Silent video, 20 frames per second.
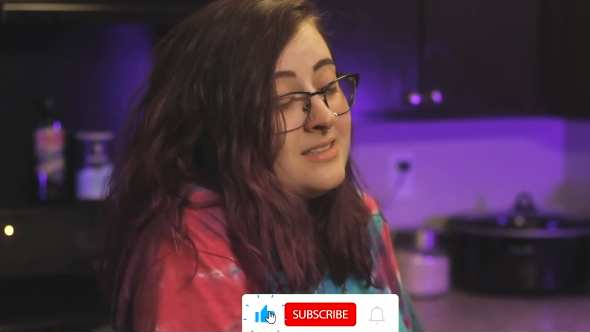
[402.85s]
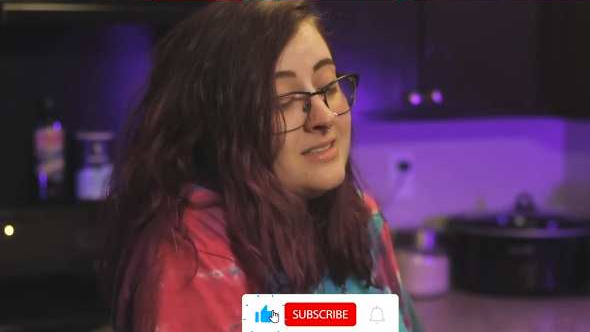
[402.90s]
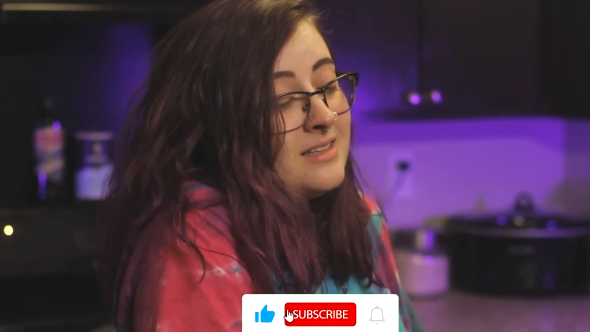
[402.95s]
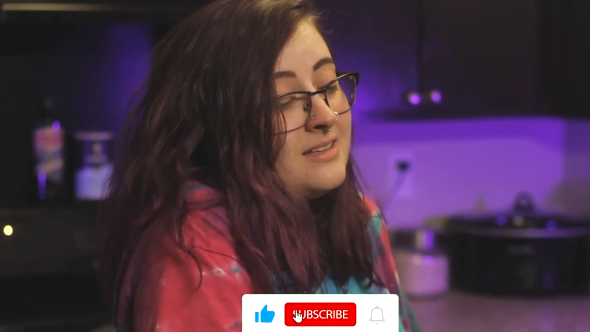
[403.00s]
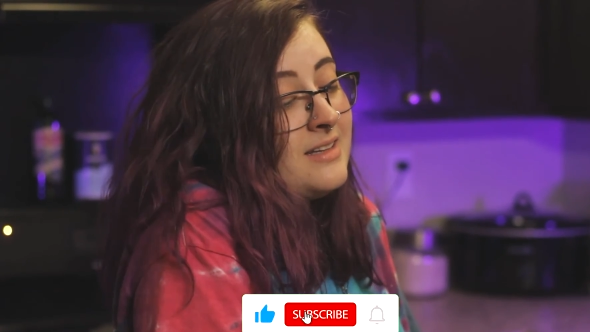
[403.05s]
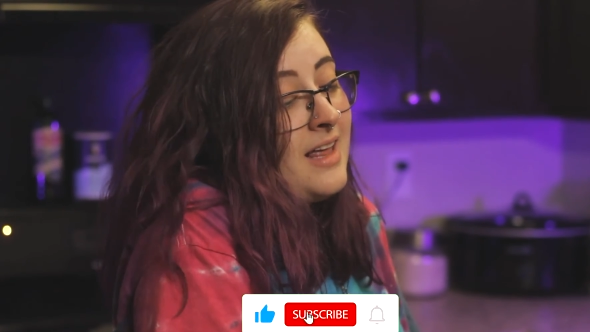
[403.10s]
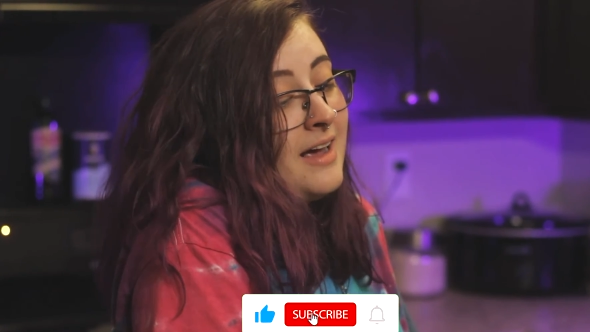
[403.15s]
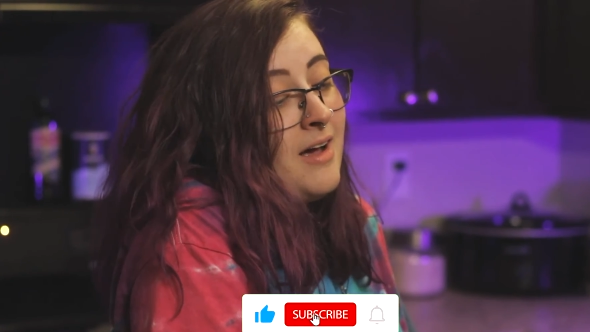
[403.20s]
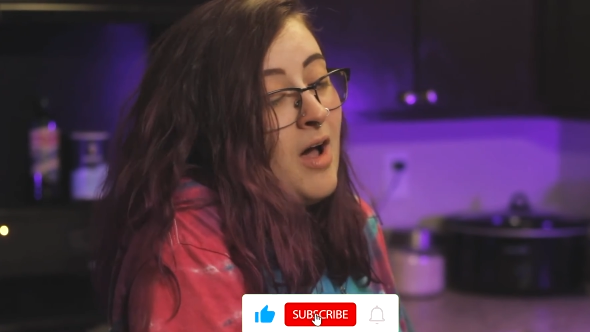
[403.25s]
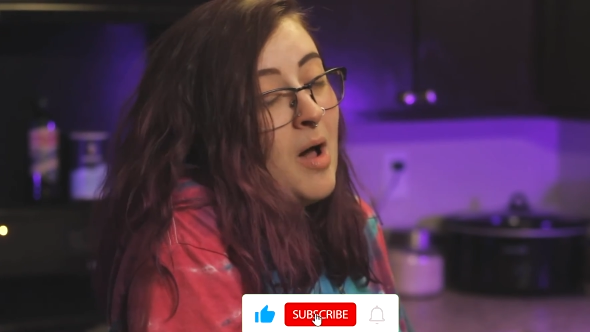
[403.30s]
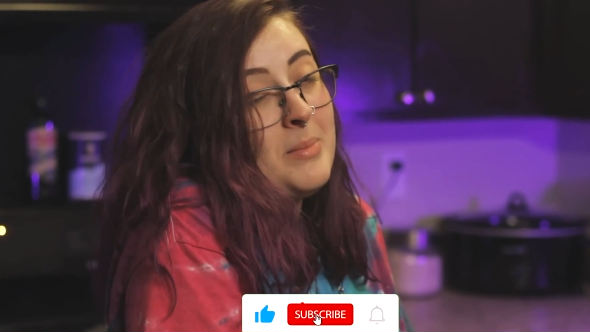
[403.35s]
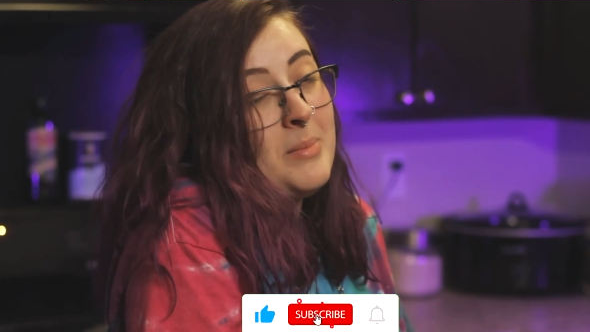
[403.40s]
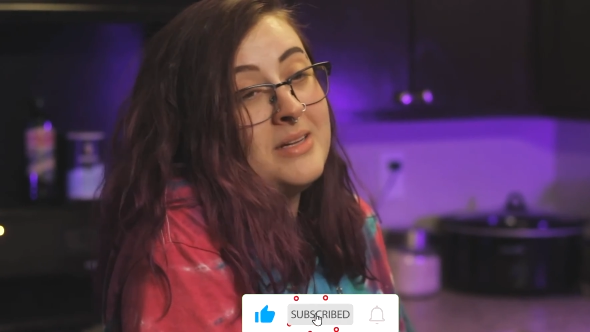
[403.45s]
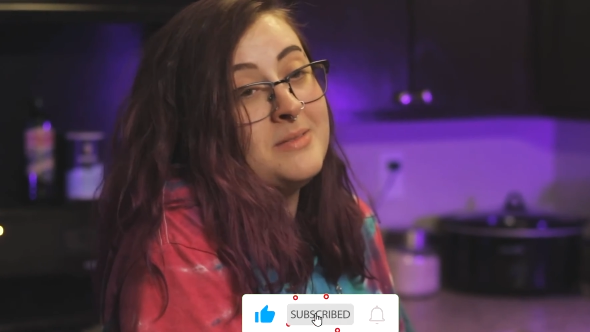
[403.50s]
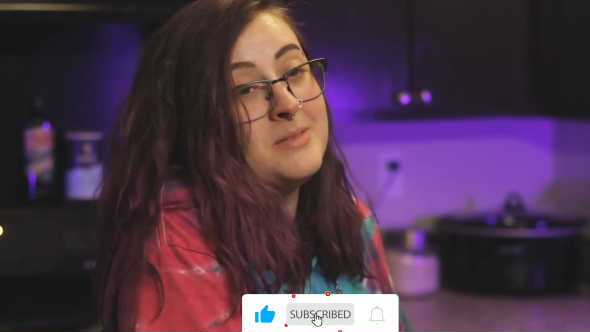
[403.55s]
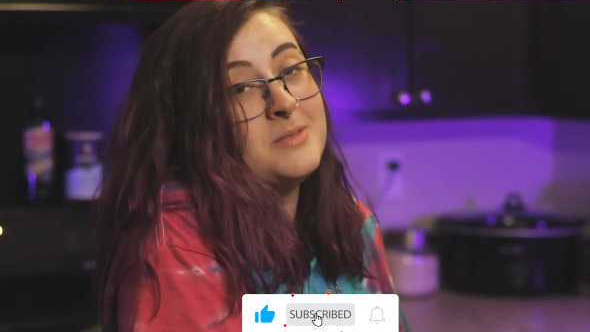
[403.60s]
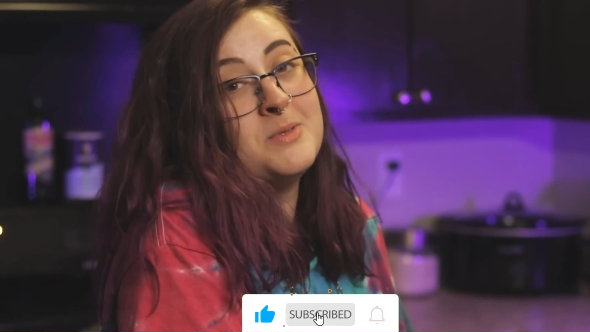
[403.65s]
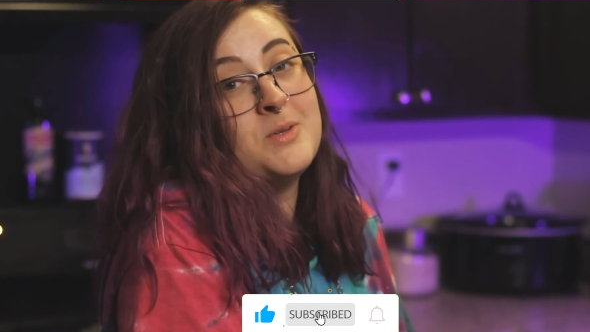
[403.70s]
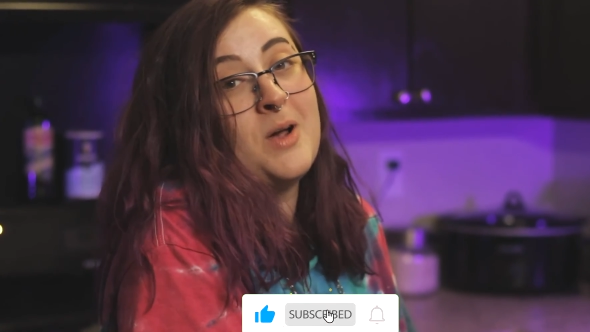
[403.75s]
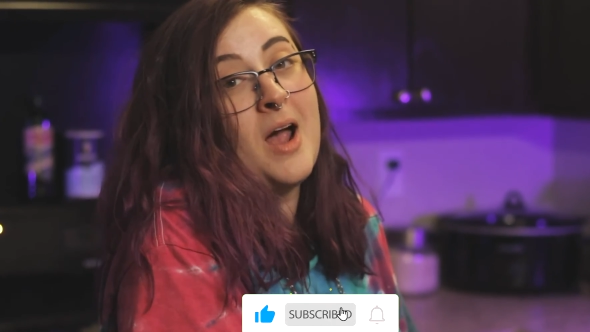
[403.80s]
like, comment,
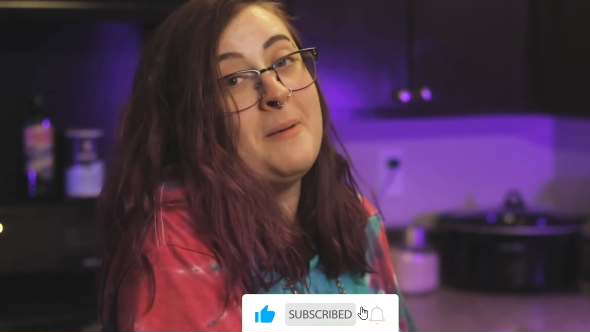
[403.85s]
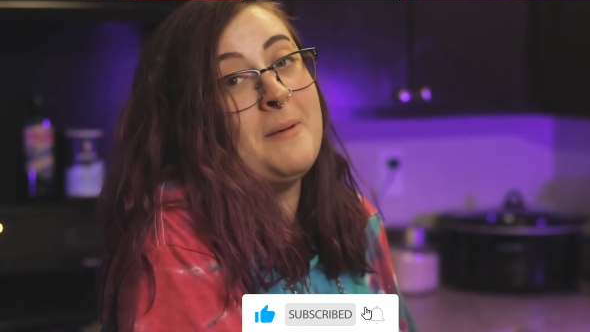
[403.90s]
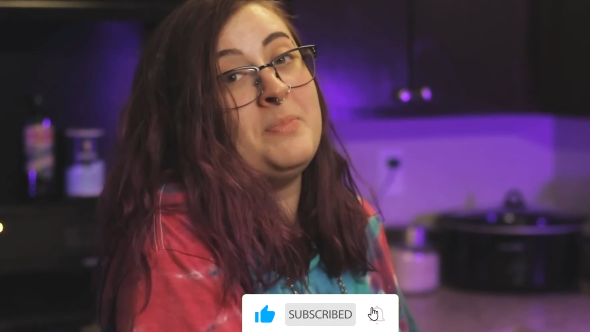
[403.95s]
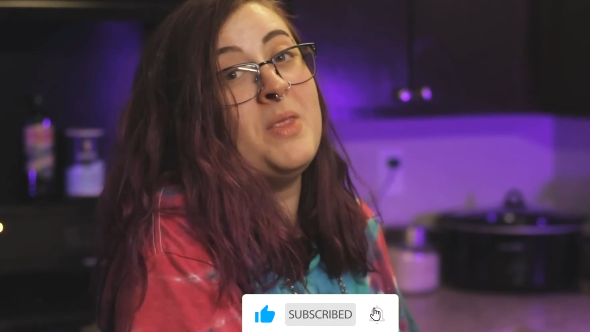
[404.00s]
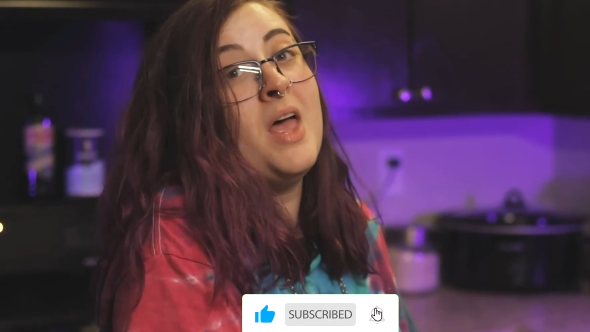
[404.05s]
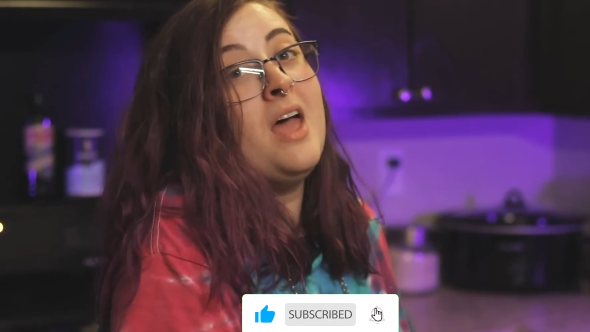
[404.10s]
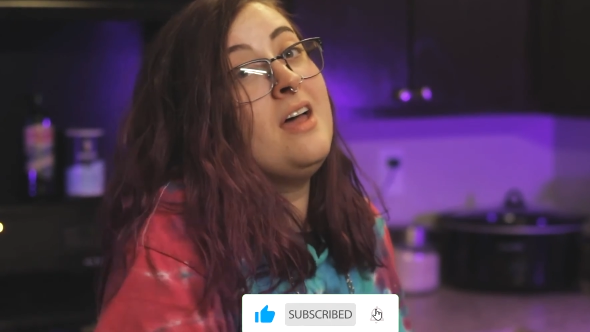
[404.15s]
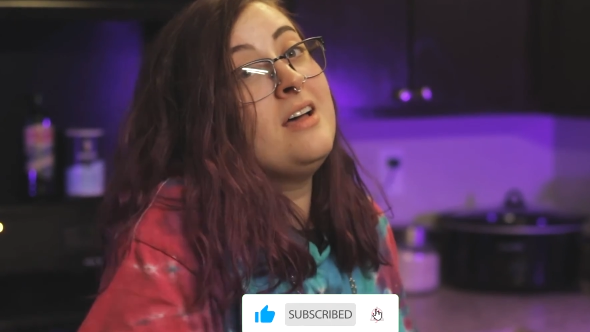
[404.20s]
and subscribe.